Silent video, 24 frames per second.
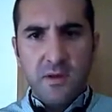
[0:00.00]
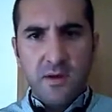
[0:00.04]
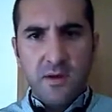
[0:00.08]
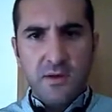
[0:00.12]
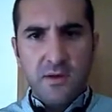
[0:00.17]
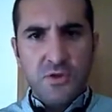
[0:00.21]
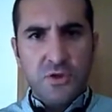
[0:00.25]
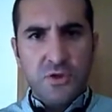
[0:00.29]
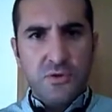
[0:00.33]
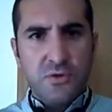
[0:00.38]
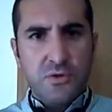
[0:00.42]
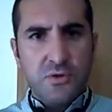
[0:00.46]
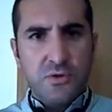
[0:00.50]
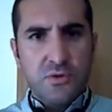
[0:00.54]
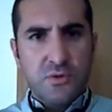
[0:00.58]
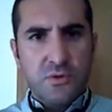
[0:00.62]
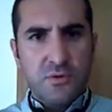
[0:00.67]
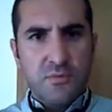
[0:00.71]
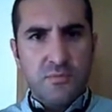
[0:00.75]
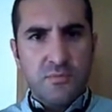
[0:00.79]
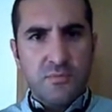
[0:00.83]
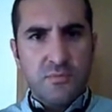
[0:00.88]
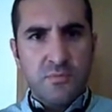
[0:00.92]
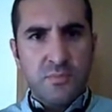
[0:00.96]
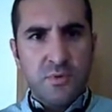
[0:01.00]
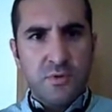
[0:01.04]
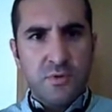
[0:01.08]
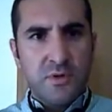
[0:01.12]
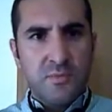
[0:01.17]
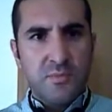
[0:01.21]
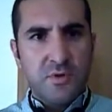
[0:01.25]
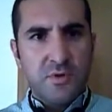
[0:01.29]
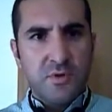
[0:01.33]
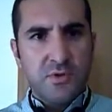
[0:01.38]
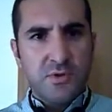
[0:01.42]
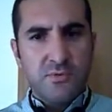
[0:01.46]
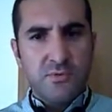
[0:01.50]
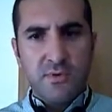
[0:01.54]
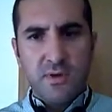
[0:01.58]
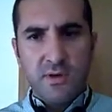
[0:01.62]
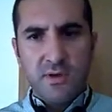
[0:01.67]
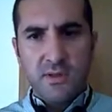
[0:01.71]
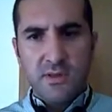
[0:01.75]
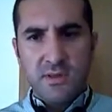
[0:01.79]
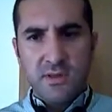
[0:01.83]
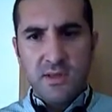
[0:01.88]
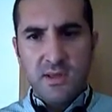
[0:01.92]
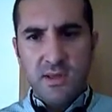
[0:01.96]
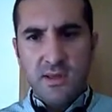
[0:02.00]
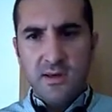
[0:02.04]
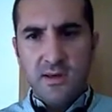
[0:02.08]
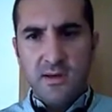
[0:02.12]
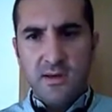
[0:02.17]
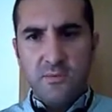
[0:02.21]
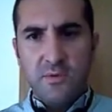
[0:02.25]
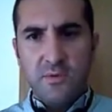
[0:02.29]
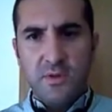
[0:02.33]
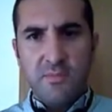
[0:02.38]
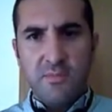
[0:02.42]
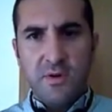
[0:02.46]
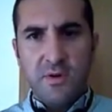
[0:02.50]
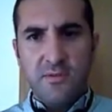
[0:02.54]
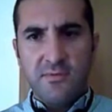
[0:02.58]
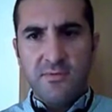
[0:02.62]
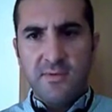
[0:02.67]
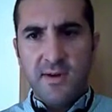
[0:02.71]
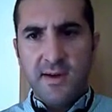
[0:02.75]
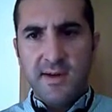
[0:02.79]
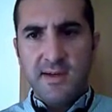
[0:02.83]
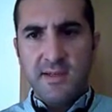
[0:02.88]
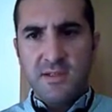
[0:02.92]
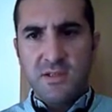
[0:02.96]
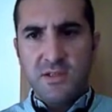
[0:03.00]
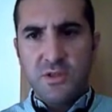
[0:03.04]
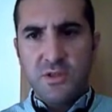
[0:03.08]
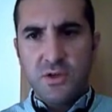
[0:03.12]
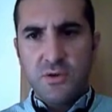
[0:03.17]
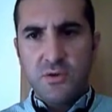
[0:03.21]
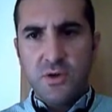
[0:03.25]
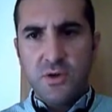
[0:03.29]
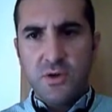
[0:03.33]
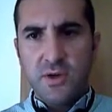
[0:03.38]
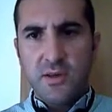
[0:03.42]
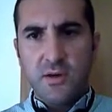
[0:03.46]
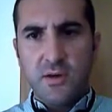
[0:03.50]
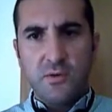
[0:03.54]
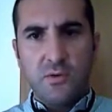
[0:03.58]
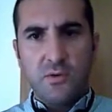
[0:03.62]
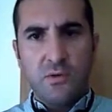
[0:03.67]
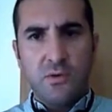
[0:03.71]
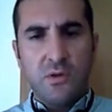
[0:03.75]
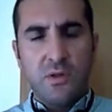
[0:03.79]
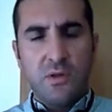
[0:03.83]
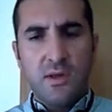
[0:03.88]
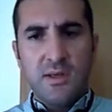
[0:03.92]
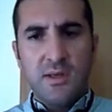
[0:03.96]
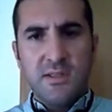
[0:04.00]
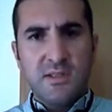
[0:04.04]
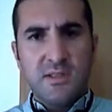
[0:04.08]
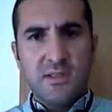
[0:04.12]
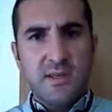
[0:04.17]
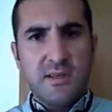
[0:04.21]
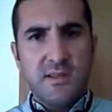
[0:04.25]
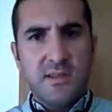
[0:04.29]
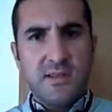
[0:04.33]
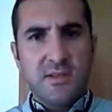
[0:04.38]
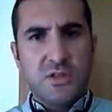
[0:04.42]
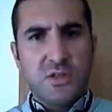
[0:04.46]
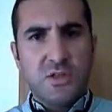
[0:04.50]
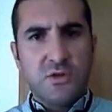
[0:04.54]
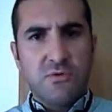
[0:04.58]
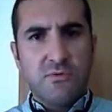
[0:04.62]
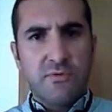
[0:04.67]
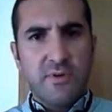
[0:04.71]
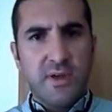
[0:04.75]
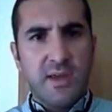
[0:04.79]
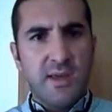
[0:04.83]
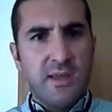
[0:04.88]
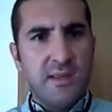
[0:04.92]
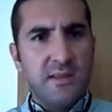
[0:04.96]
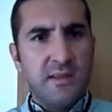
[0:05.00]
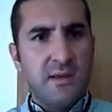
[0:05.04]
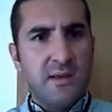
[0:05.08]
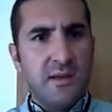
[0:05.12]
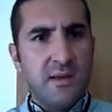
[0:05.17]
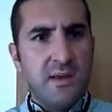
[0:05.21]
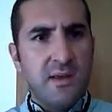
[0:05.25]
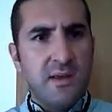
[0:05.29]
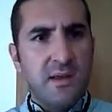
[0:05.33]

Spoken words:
should put the box right here with my face so you can all see the screen.